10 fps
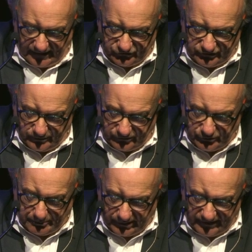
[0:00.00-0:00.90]
She was
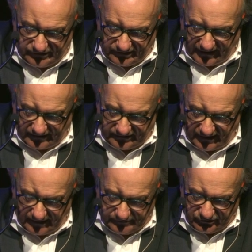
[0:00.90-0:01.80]
reprieved at that
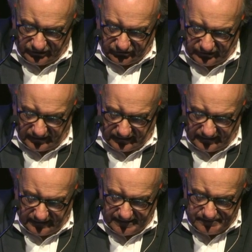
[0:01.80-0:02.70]
time. She's
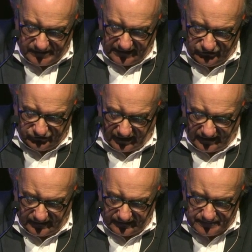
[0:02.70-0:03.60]
still in
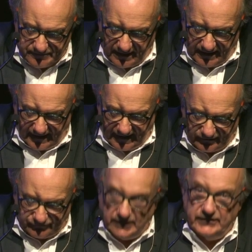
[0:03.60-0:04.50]
jail,
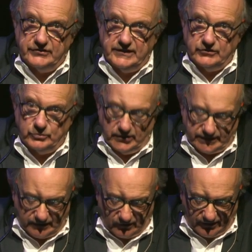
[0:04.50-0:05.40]
and Felicity is
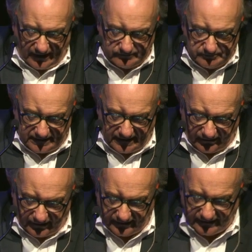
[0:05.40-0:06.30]
working on that, many
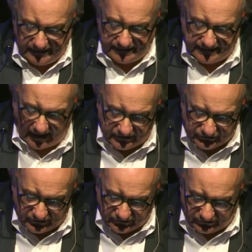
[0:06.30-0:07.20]
other
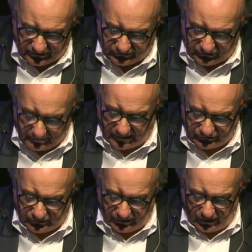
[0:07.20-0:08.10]
cases similar
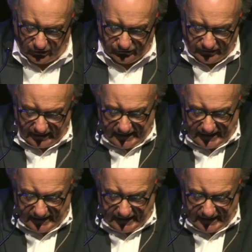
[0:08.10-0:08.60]
to those.